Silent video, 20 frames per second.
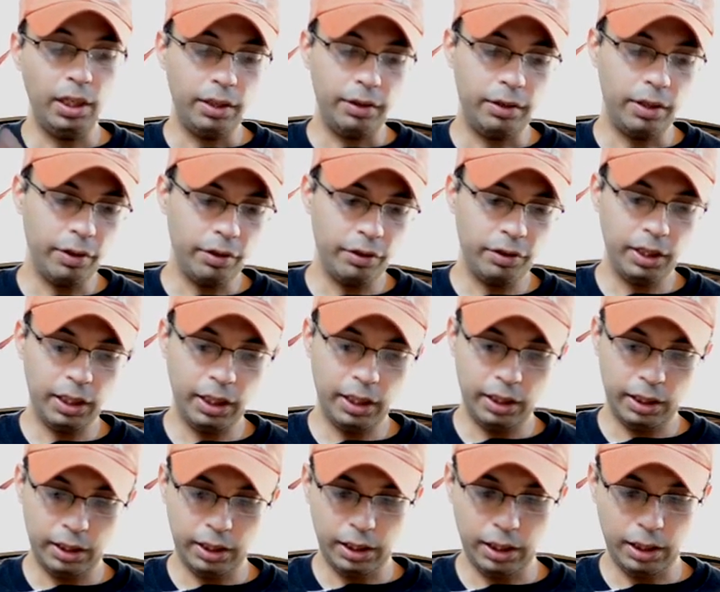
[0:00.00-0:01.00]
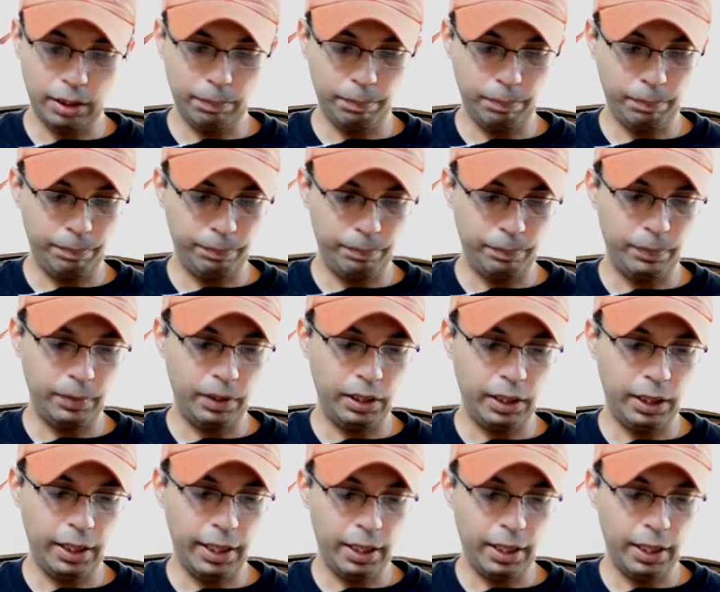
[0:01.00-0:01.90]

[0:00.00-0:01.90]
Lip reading: The other thing I